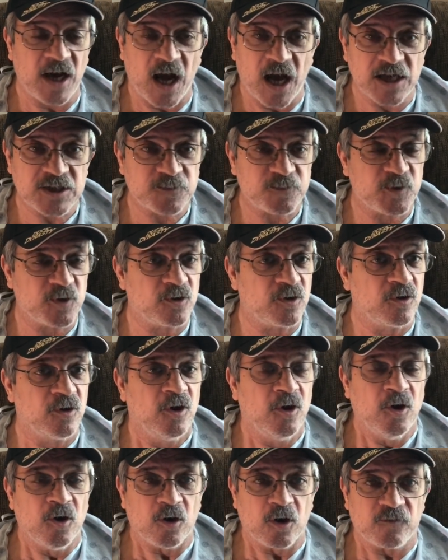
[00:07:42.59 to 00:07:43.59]
hospital
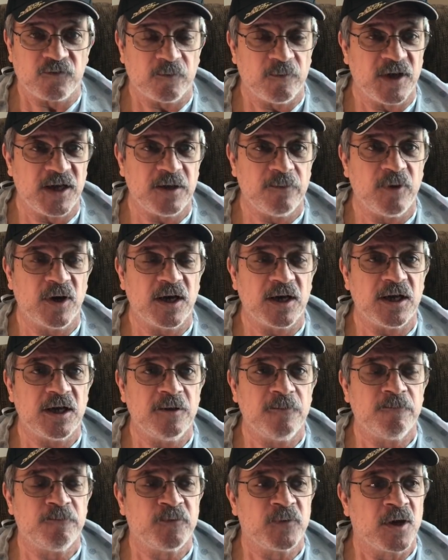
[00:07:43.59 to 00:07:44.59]
or from anybody.